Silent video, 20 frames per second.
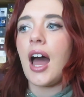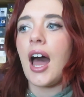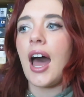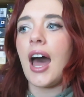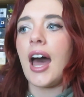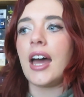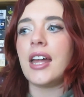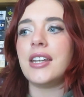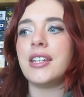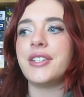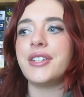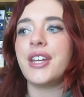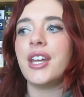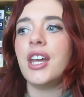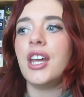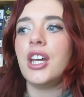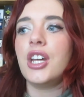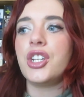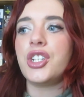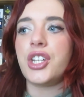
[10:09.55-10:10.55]
and
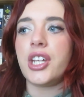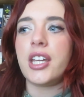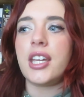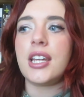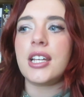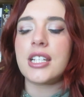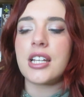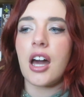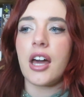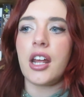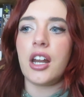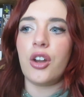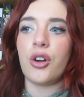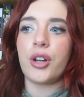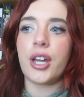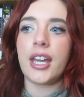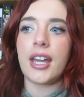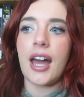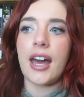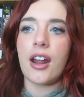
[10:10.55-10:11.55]
she is kind of
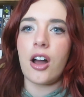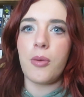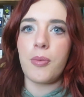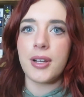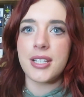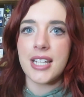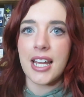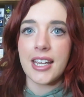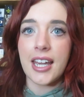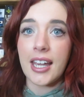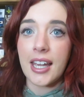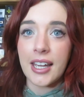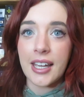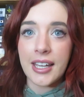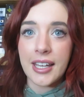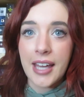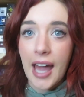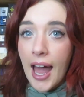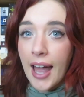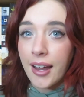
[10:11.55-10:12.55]
looking at almost like
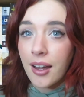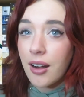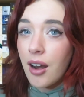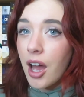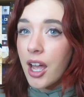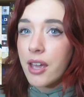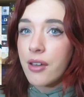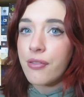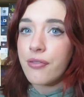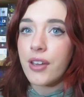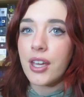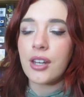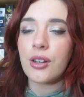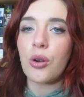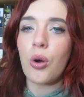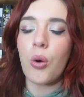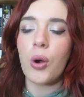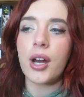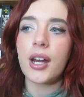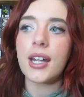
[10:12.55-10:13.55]
gang life in
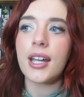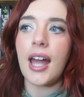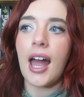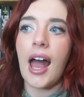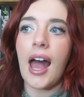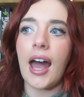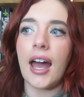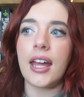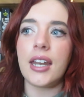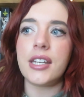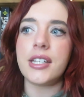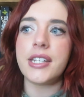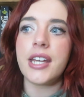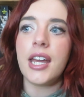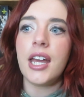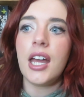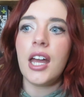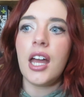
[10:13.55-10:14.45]
Cork and